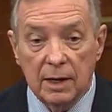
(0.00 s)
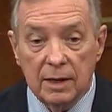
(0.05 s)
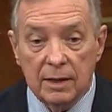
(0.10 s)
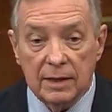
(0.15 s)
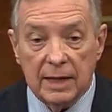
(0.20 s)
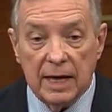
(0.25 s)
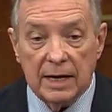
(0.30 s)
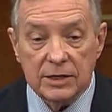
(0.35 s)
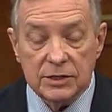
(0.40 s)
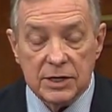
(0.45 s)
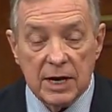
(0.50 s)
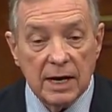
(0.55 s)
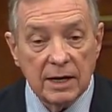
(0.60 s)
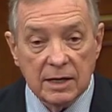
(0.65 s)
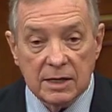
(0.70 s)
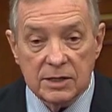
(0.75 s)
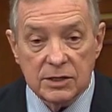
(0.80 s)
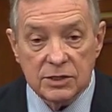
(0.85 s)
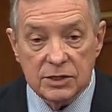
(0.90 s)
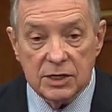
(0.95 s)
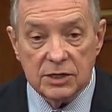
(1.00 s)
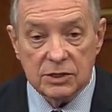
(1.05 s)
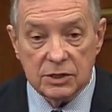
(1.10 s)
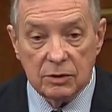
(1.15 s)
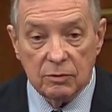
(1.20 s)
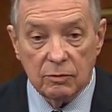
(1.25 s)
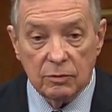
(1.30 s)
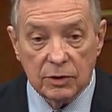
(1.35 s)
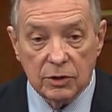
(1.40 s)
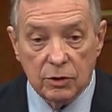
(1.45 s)
That is not
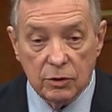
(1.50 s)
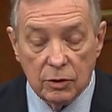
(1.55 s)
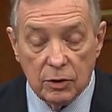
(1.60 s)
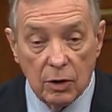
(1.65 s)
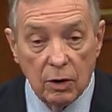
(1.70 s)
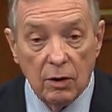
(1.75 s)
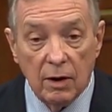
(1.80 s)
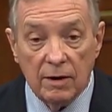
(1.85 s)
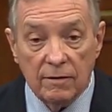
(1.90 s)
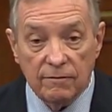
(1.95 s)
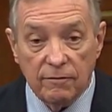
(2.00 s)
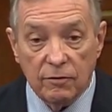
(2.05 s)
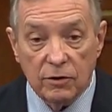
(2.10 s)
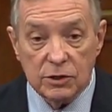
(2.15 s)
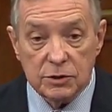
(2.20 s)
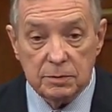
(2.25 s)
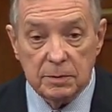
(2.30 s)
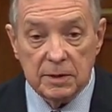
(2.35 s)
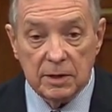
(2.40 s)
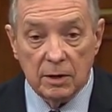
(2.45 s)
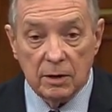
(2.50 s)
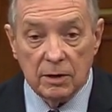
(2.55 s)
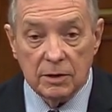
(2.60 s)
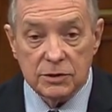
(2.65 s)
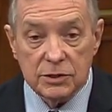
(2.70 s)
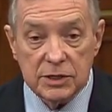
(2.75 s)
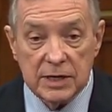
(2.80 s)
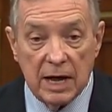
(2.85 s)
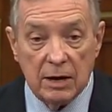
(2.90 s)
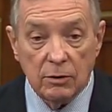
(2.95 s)
consistent with good law enforcement or
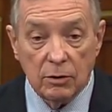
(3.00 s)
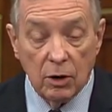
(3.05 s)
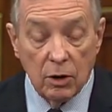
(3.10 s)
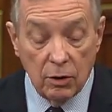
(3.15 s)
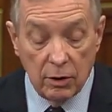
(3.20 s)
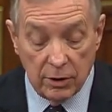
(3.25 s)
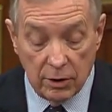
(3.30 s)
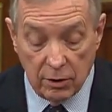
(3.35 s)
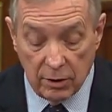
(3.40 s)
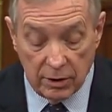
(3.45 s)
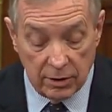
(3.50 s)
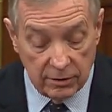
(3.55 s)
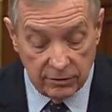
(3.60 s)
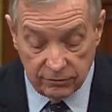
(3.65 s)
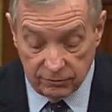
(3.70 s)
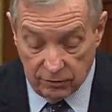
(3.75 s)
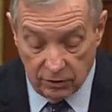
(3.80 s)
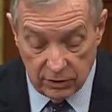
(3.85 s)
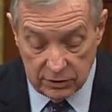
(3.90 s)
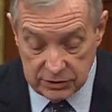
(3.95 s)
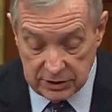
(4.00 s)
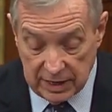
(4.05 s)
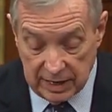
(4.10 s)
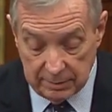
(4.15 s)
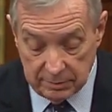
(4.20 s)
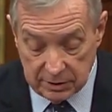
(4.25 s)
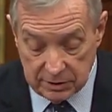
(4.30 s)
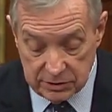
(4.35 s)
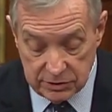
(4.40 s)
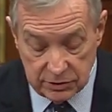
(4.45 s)
sound law and order, as far as I
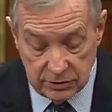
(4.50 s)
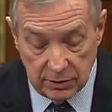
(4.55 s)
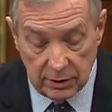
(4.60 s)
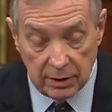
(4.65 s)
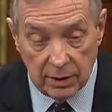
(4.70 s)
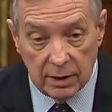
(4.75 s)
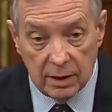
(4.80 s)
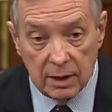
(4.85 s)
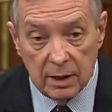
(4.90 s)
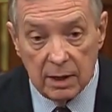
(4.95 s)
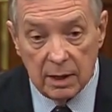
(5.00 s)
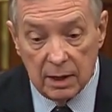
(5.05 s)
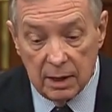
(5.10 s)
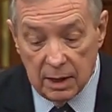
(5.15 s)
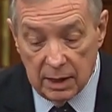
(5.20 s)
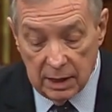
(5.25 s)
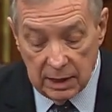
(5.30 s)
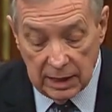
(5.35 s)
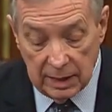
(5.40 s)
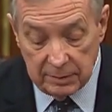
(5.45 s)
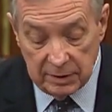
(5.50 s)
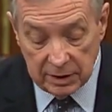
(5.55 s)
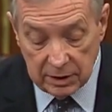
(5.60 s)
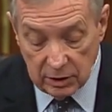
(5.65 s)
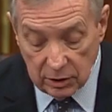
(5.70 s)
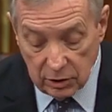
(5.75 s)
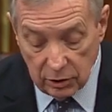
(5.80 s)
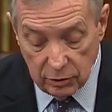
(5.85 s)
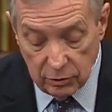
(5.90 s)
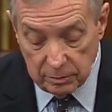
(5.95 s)
am concerned. And let me
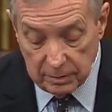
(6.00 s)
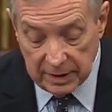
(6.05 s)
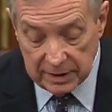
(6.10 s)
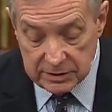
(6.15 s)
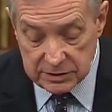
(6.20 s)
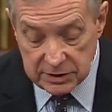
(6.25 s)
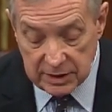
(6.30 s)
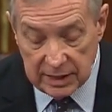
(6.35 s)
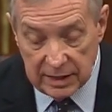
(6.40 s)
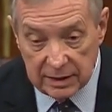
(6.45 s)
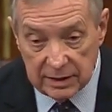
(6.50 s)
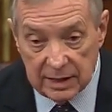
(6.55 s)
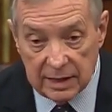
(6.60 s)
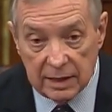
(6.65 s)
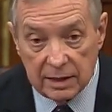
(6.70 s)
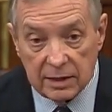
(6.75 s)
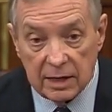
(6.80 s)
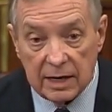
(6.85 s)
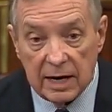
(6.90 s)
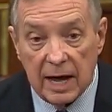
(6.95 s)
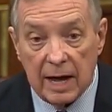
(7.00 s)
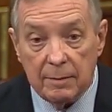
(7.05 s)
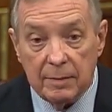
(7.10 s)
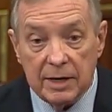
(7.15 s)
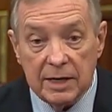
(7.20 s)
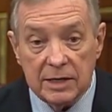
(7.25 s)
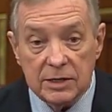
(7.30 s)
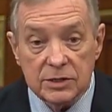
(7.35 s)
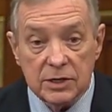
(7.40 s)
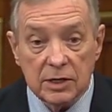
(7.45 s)
conclude by saying that the
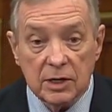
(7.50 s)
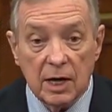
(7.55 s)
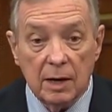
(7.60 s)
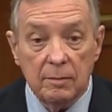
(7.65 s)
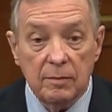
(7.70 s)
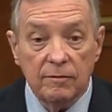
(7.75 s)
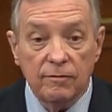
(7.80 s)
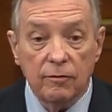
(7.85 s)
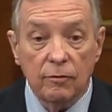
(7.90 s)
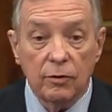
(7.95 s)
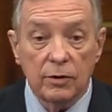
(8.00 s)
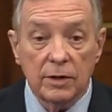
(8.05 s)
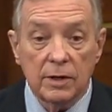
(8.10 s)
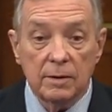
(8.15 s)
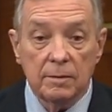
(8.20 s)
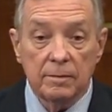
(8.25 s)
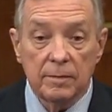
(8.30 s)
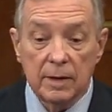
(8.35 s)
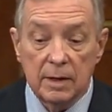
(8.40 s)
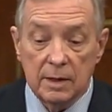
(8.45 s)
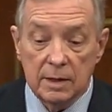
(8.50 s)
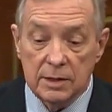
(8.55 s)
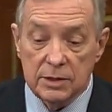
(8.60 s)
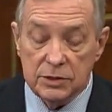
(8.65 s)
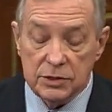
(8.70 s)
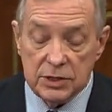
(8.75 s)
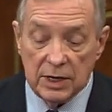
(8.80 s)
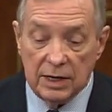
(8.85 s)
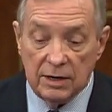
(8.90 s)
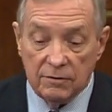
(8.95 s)
nominees that come before the
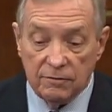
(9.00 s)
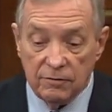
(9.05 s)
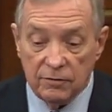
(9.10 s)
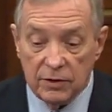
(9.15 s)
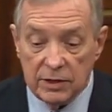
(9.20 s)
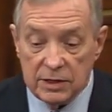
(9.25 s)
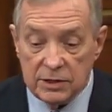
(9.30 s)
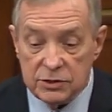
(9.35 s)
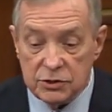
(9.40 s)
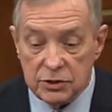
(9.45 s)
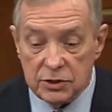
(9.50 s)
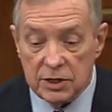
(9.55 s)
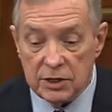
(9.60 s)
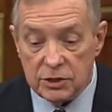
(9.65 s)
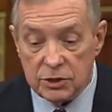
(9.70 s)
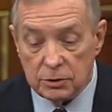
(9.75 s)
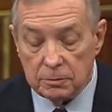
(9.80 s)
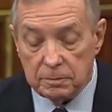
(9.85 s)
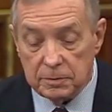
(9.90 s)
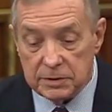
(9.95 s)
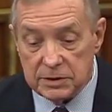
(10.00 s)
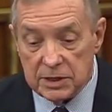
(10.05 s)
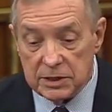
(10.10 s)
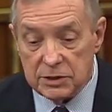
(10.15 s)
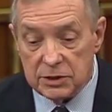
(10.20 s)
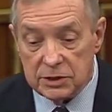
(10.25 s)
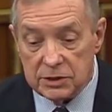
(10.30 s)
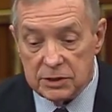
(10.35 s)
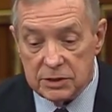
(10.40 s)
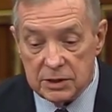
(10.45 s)
Senate for these judicial
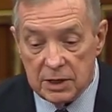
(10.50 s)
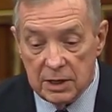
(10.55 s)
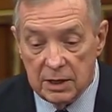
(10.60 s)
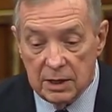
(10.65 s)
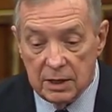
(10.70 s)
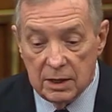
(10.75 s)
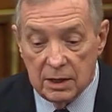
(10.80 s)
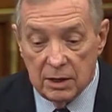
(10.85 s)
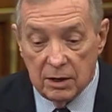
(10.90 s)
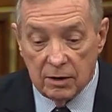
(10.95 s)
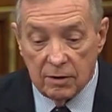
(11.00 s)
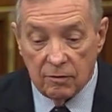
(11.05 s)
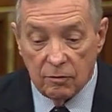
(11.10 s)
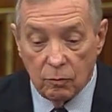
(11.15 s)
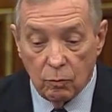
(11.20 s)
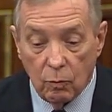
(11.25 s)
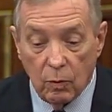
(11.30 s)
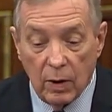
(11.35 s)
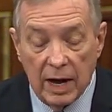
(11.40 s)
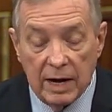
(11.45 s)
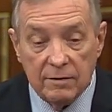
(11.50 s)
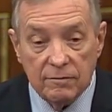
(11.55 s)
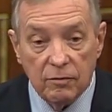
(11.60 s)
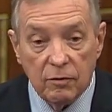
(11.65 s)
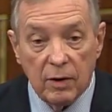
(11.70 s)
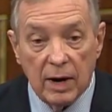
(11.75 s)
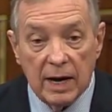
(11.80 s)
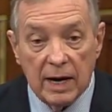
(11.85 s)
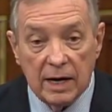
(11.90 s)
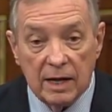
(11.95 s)
positions are a wide
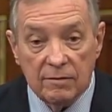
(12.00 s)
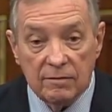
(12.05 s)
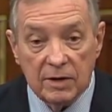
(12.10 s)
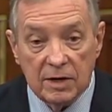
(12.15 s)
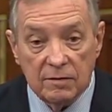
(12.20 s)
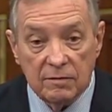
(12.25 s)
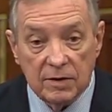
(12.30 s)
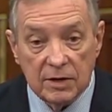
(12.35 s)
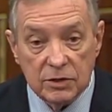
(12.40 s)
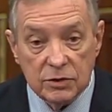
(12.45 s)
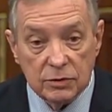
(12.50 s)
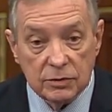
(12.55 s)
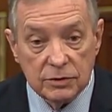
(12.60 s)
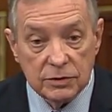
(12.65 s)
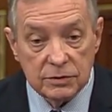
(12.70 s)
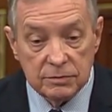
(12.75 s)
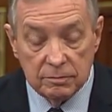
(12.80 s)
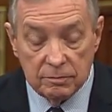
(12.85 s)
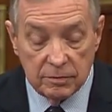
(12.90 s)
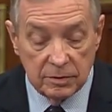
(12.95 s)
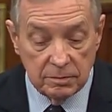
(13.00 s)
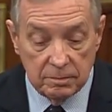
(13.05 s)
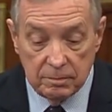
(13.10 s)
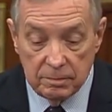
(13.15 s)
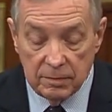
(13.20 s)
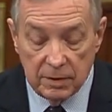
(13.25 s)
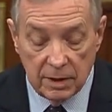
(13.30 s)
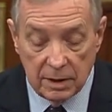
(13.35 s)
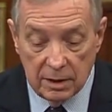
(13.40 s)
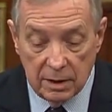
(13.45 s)
variety of individuals with
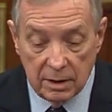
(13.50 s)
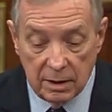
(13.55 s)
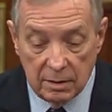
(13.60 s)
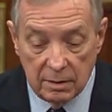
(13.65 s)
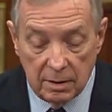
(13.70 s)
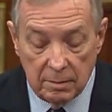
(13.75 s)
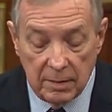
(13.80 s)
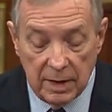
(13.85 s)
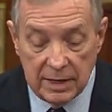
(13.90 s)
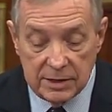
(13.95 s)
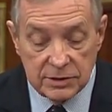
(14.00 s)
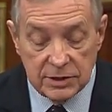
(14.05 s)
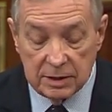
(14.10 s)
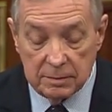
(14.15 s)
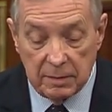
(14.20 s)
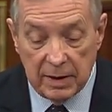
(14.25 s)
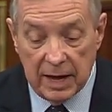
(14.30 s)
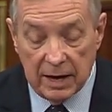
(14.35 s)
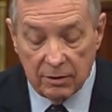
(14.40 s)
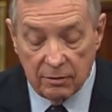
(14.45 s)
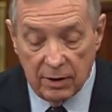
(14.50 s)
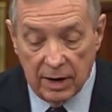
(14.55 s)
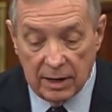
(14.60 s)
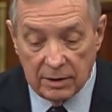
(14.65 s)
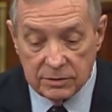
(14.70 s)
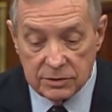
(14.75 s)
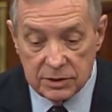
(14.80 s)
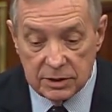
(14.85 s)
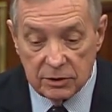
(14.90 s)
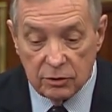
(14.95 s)
amazing
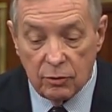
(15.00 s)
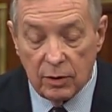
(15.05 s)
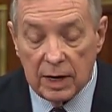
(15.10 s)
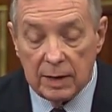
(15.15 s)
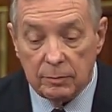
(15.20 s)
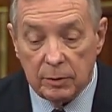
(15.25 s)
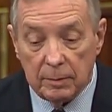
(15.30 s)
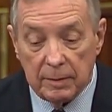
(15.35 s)
backgrounds, incredible